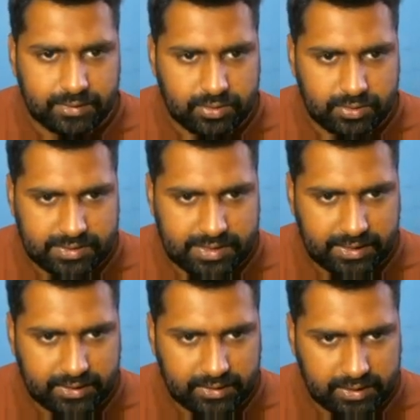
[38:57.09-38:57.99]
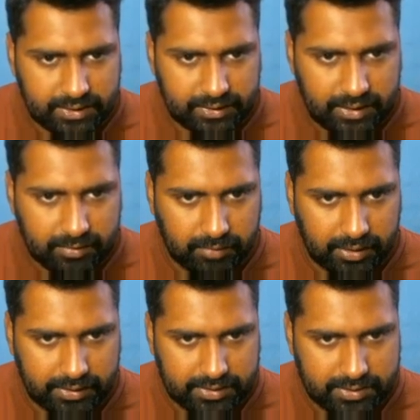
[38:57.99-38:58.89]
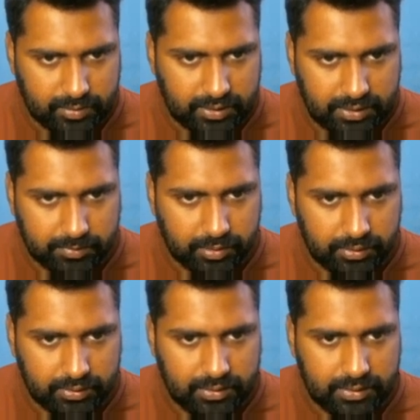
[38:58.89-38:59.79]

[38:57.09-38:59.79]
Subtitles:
So sec theta minus 1 upon